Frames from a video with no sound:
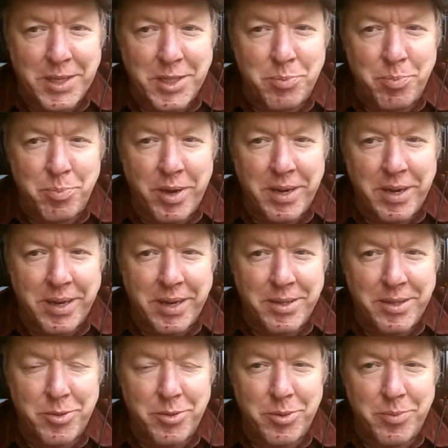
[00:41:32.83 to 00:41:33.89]

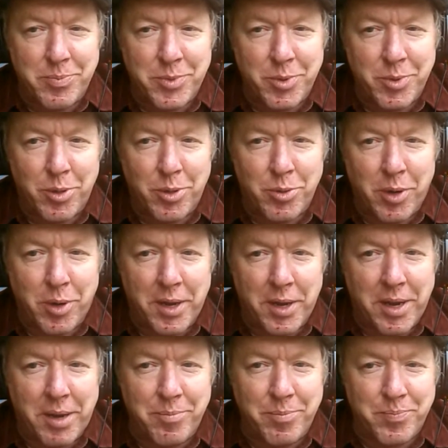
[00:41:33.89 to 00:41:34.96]
inspiring to talk to Anna.